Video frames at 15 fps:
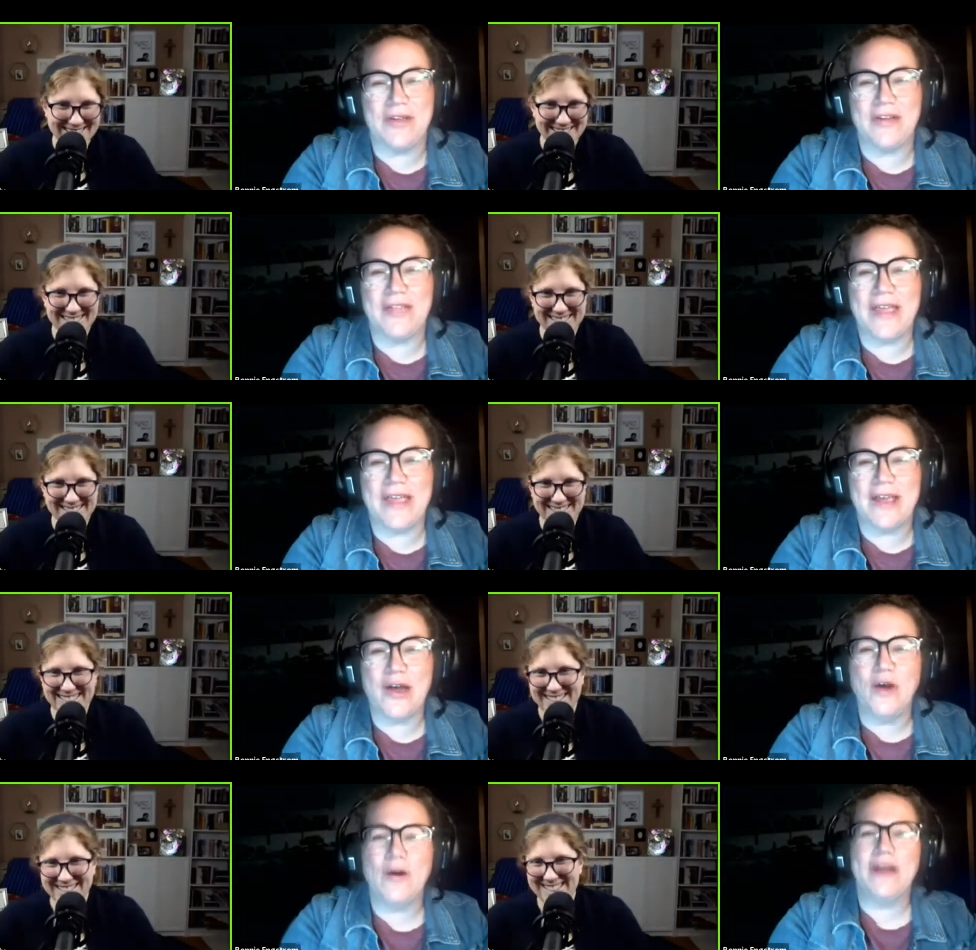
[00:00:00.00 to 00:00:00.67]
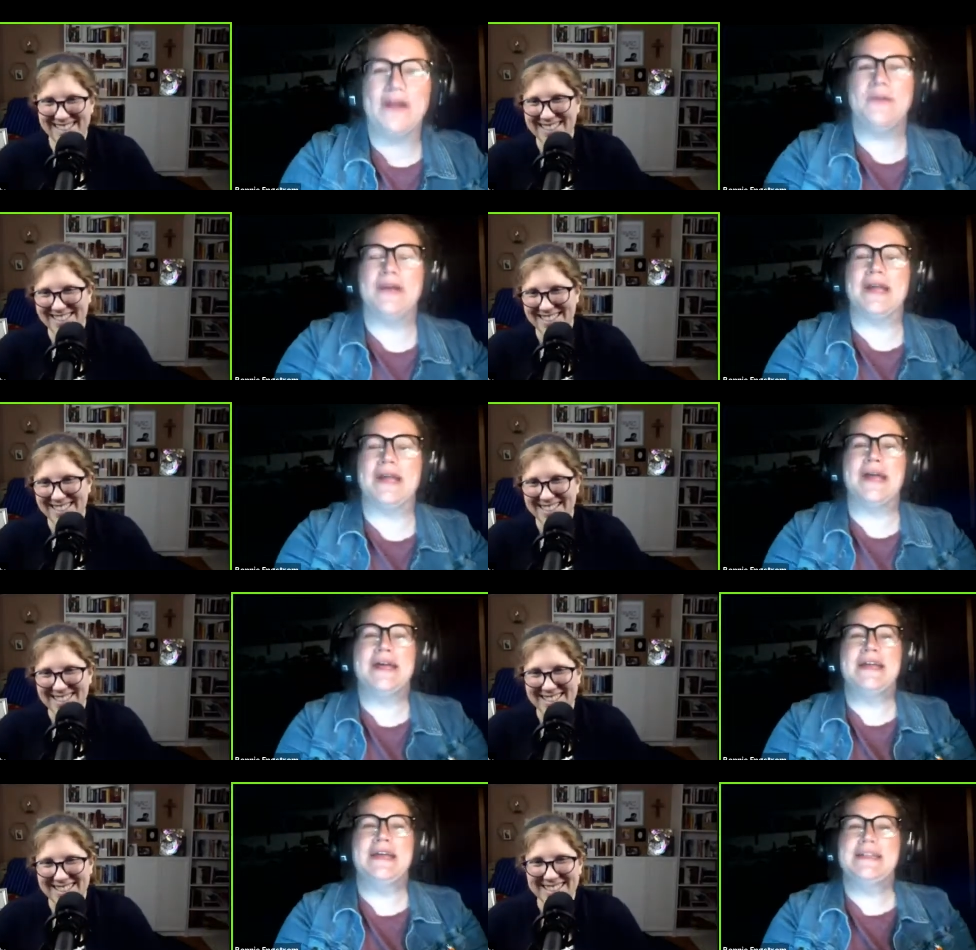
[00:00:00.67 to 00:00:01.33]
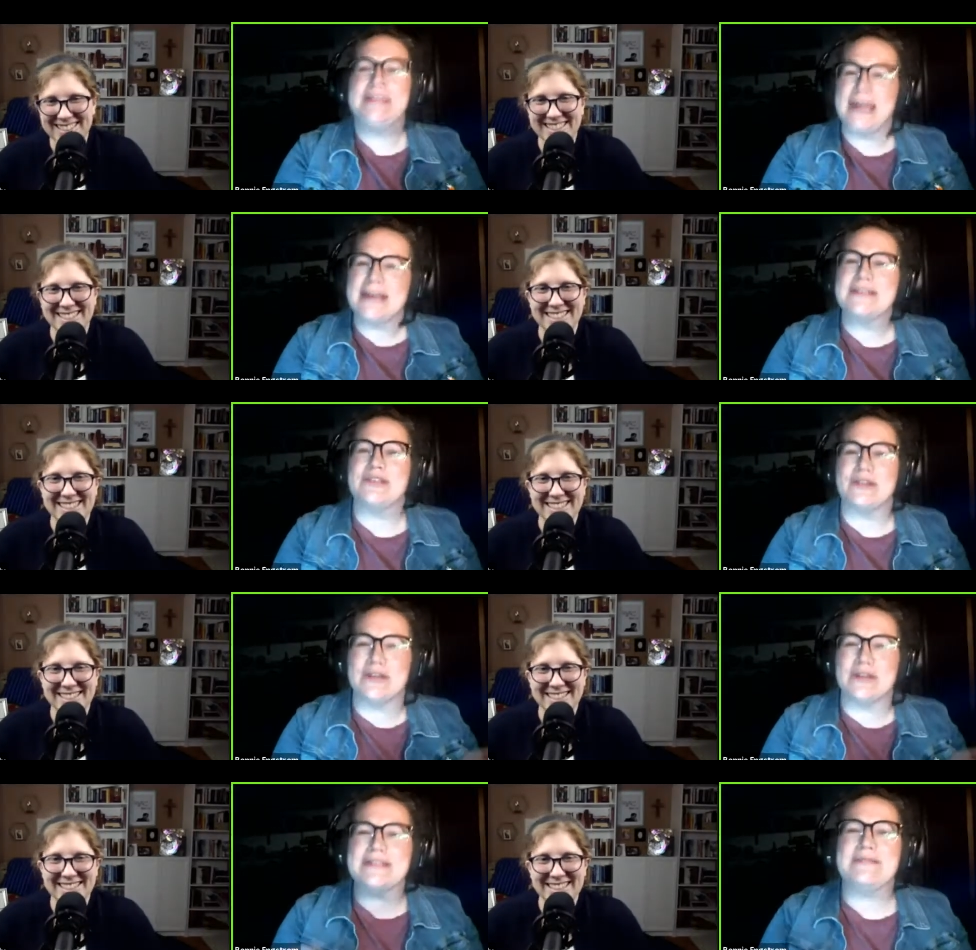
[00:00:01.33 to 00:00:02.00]
Speaker 1: thought like, oh, I don't want to
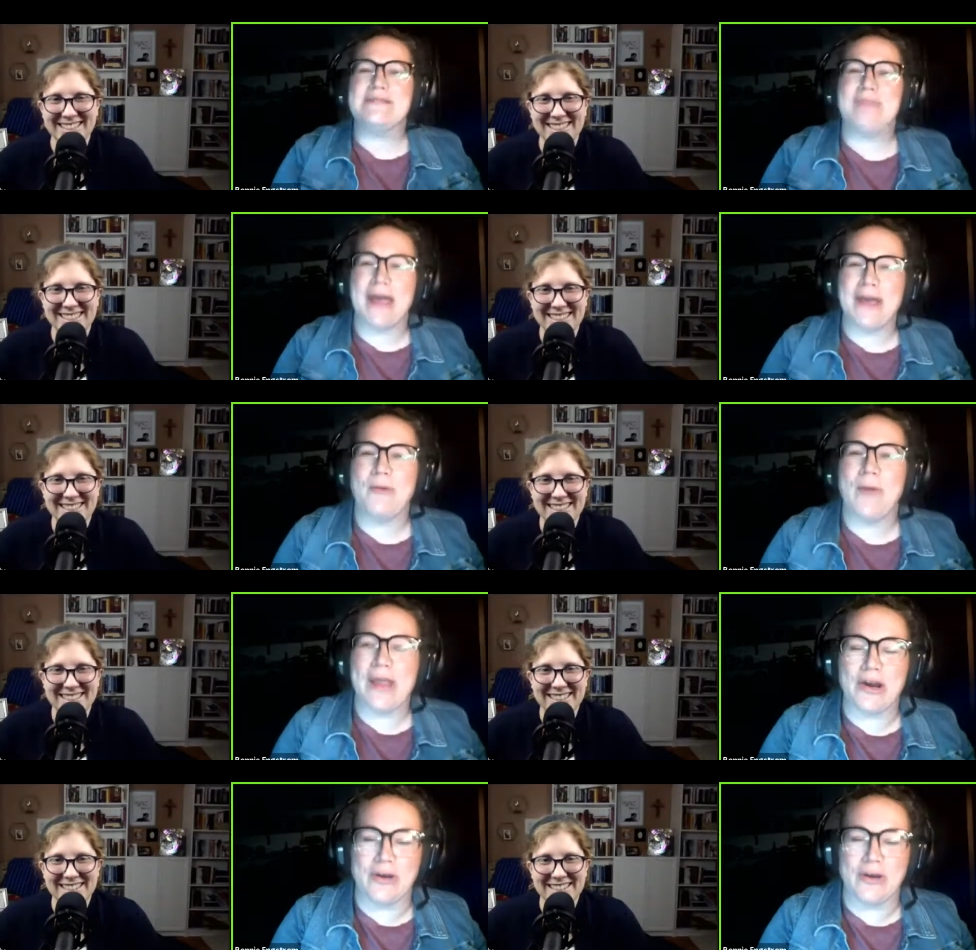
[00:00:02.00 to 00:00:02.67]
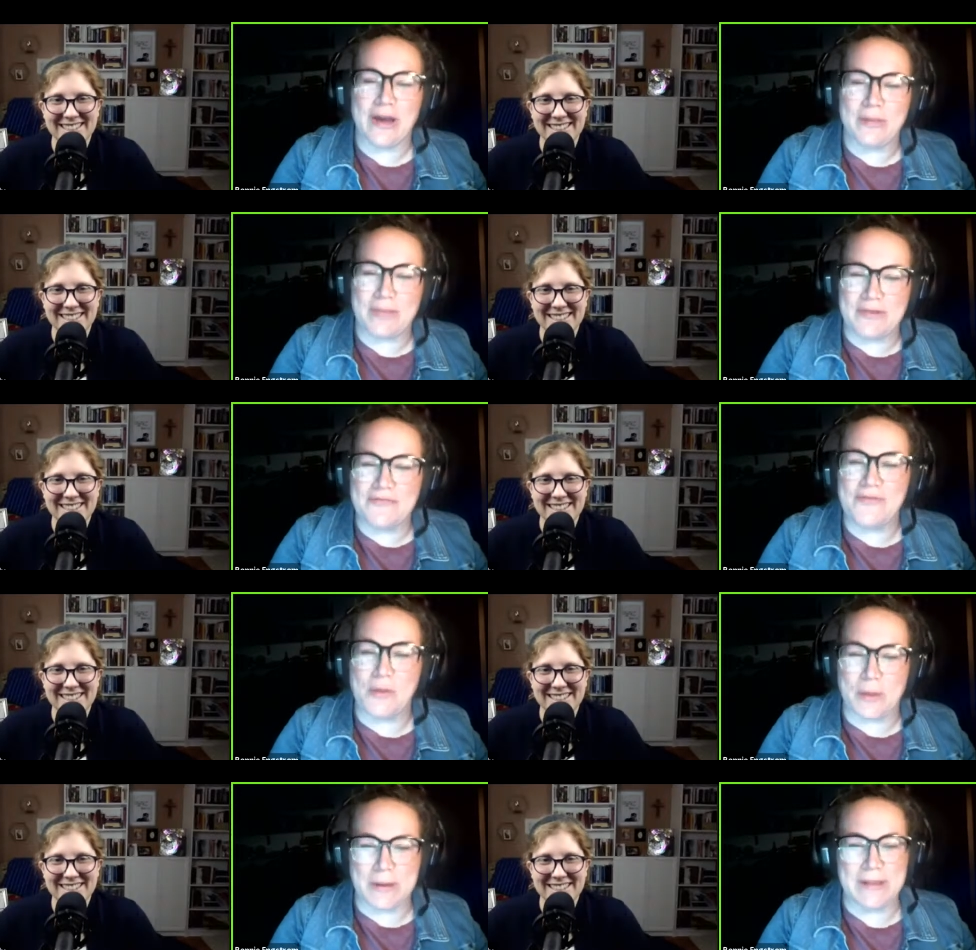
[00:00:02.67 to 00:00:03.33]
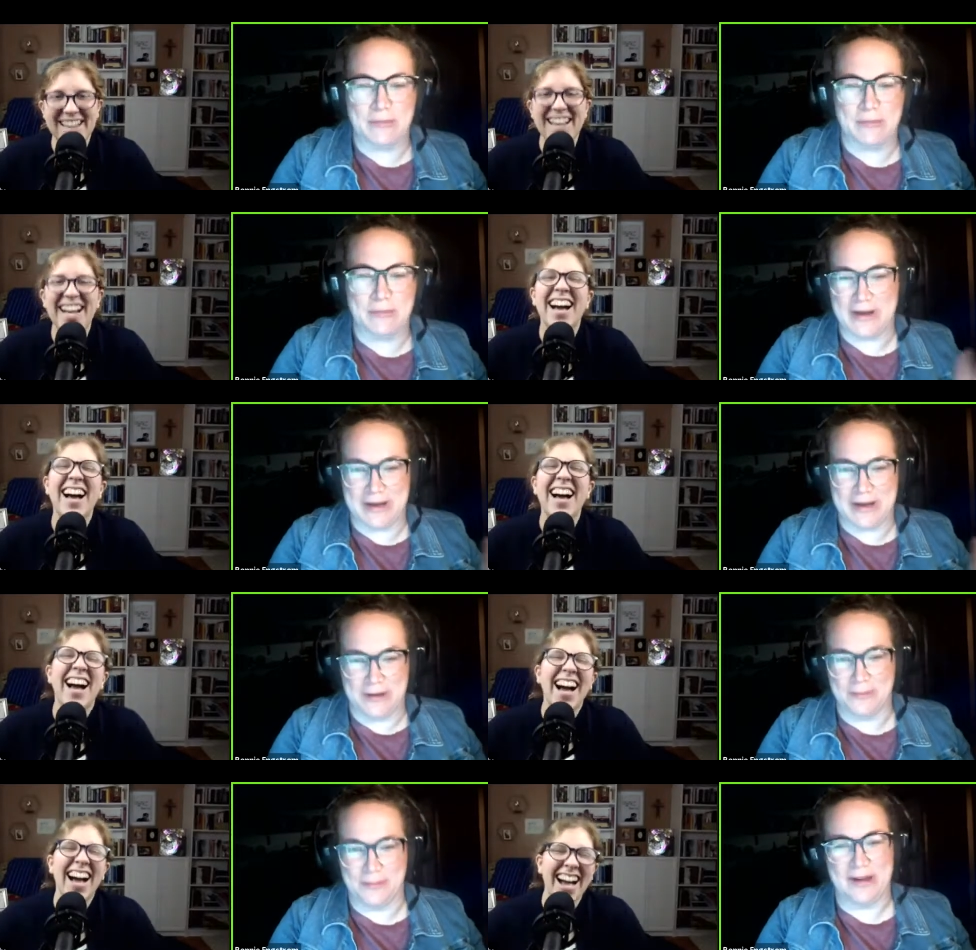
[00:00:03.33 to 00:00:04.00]
text her because it might wake her up at four in the
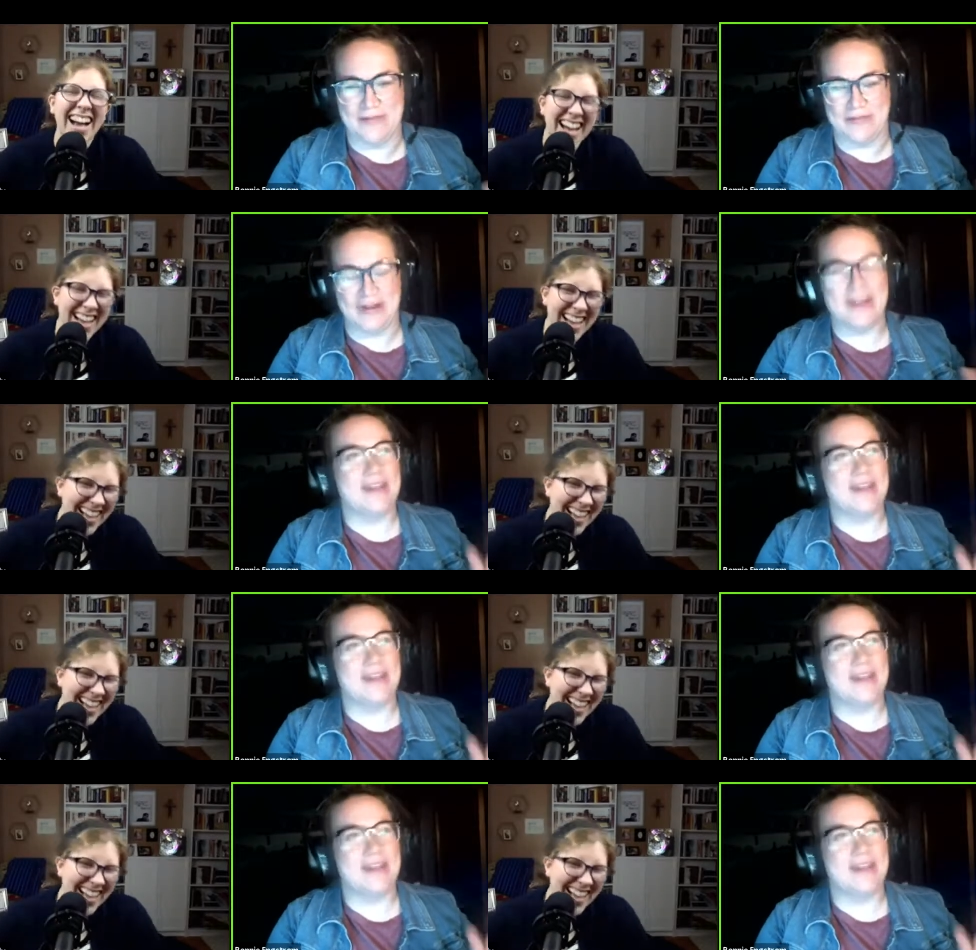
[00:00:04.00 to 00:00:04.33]
morning or whatever.